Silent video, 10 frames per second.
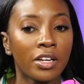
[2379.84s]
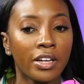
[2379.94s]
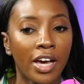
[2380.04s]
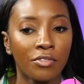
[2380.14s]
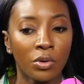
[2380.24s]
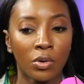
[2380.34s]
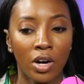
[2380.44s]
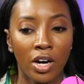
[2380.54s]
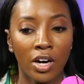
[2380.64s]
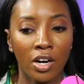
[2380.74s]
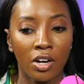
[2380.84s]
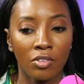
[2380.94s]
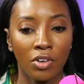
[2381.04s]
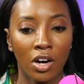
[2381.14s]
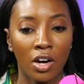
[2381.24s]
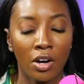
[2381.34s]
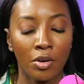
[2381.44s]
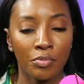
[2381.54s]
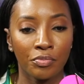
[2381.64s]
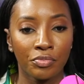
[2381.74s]
level of
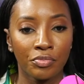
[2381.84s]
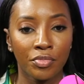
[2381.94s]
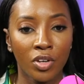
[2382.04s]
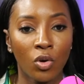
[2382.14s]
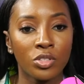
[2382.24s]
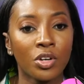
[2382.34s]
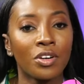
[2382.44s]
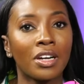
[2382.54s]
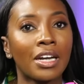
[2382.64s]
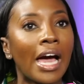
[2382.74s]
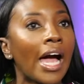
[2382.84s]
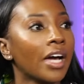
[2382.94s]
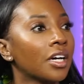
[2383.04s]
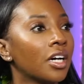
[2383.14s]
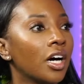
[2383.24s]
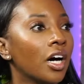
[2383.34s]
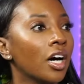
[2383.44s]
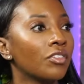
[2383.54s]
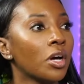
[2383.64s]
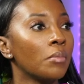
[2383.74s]
um or a certain lack
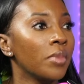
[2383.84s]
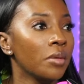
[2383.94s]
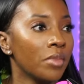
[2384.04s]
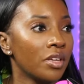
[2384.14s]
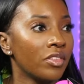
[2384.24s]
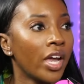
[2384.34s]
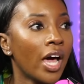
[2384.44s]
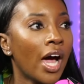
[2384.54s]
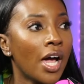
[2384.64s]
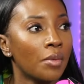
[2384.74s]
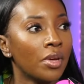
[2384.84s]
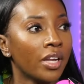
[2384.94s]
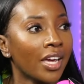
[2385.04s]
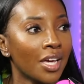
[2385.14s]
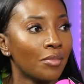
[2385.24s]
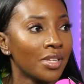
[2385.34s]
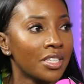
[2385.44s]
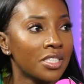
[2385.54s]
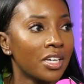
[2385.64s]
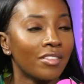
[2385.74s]
of commitment that I'm in, like
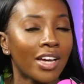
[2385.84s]
imminent and a like,